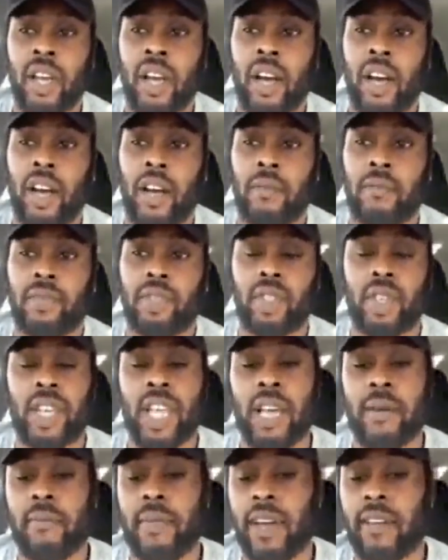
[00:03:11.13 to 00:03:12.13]
Um, so
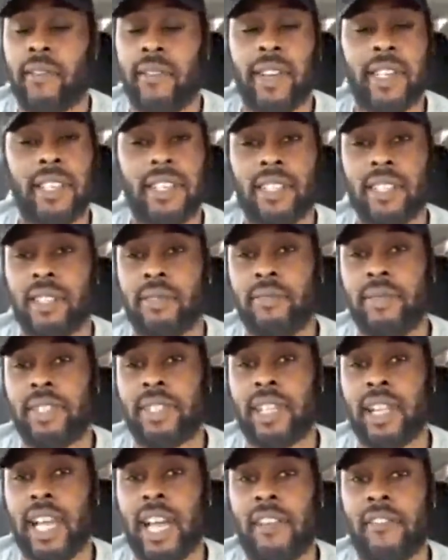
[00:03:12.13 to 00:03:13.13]
yeah, man, racism is
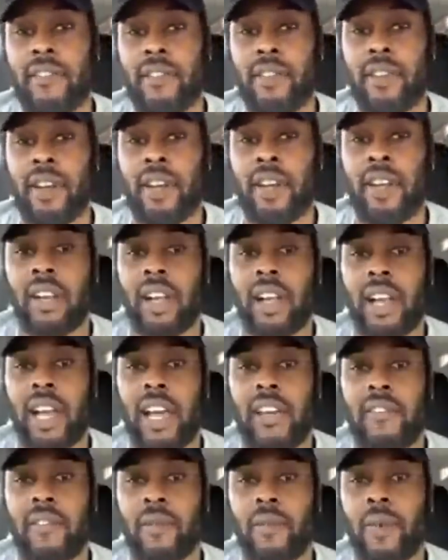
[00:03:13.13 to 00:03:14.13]
alive and
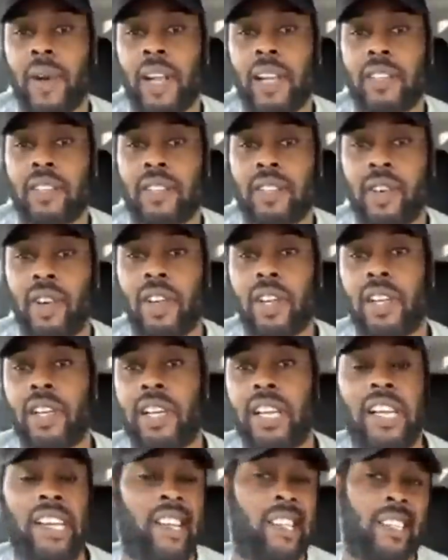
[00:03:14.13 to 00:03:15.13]
alive and well in Scotland,
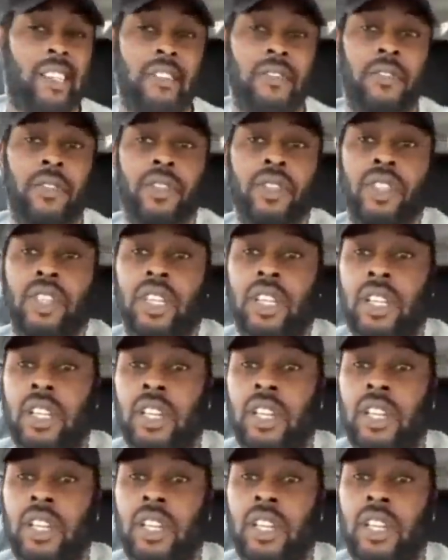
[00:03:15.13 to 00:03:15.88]
and it's unfortunate.